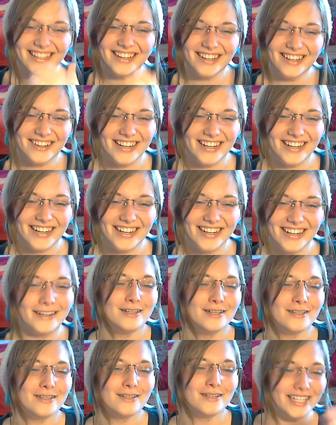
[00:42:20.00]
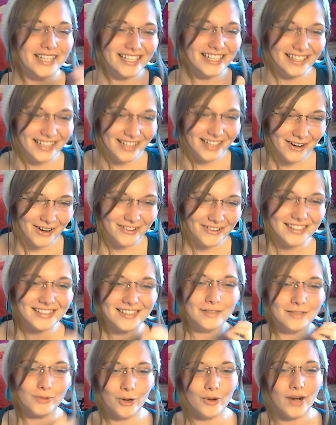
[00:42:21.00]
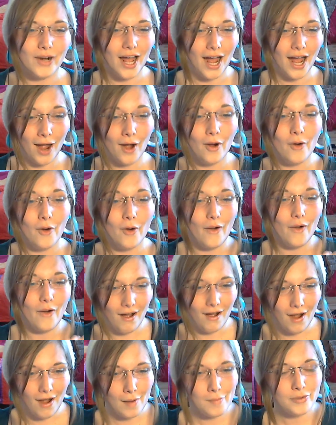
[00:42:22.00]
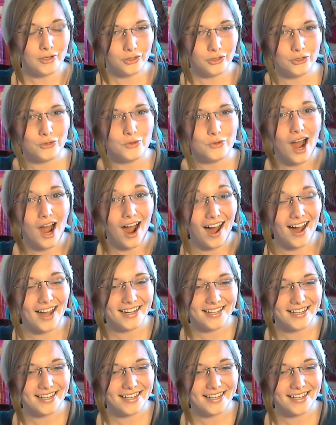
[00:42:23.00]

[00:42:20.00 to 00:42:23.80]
Alright, so what he did here was he wrote how up do high